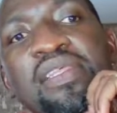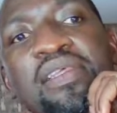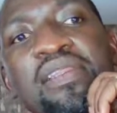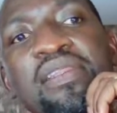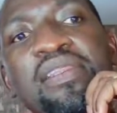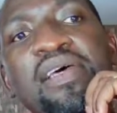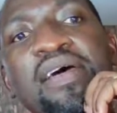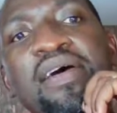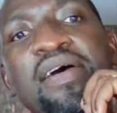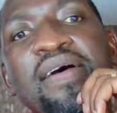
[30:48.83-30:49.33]

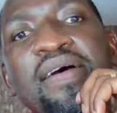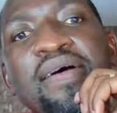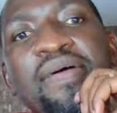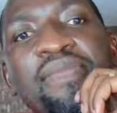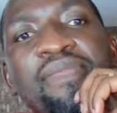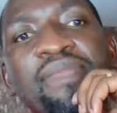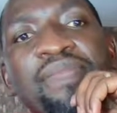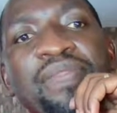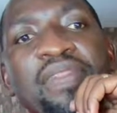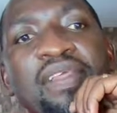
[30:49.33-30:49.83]
let
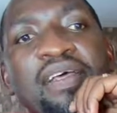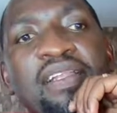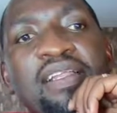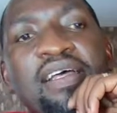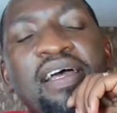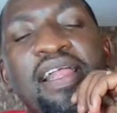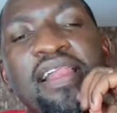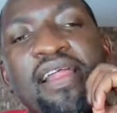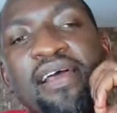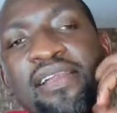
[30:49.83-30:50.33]

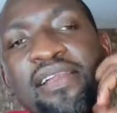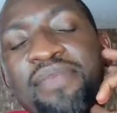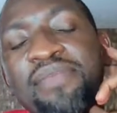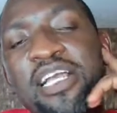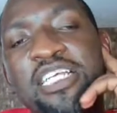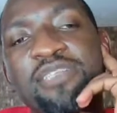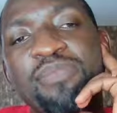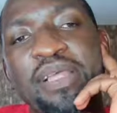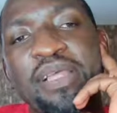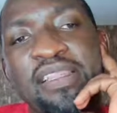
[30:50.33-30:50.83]
me
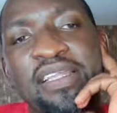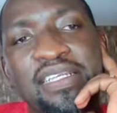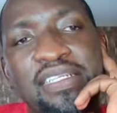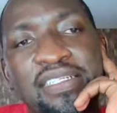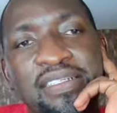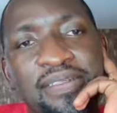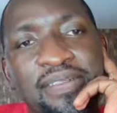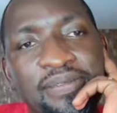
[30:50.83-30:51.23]
explain that.